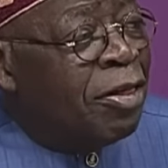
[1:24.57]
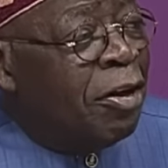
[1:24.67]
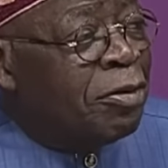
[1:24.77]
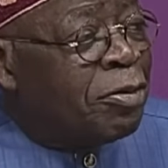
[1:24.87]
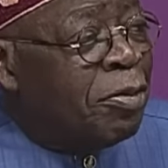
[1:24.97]

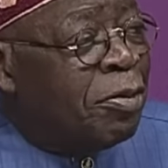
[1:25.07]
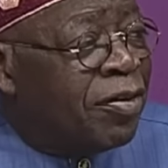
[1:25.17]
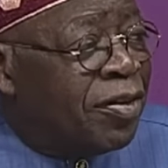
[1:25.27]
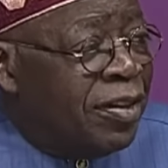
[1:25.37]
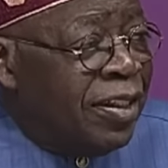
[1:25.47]
And
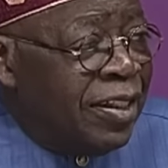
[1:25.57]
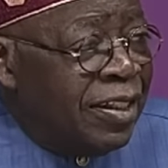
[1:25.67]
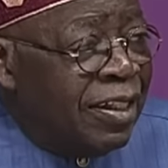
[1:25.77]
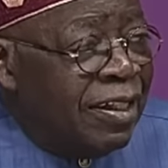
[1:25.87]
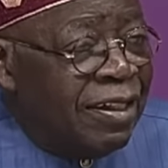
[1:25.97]
third
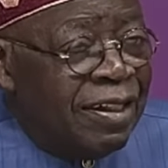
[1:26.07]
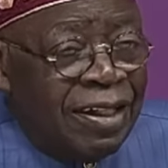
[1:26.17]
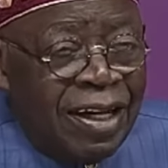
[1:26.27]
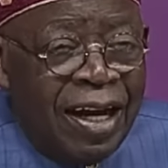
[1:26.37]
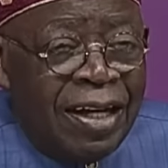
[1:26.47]
question,
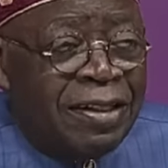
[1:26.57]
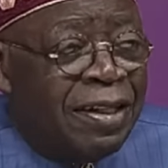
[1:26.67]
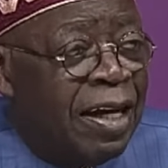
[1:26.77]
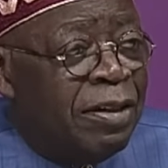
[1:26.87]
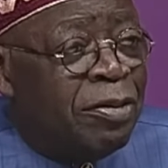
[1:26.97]

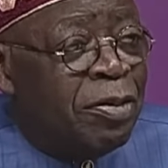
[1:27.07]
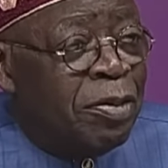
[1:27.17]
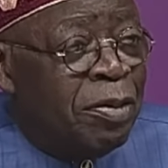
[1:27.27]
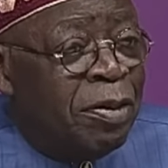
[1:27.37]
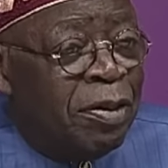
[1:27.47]

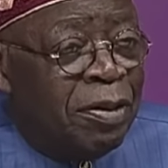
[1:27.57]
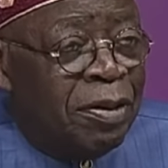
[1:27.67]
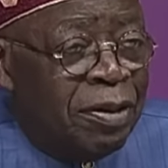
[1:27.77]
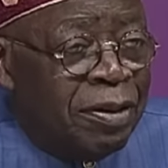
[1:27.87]
assign to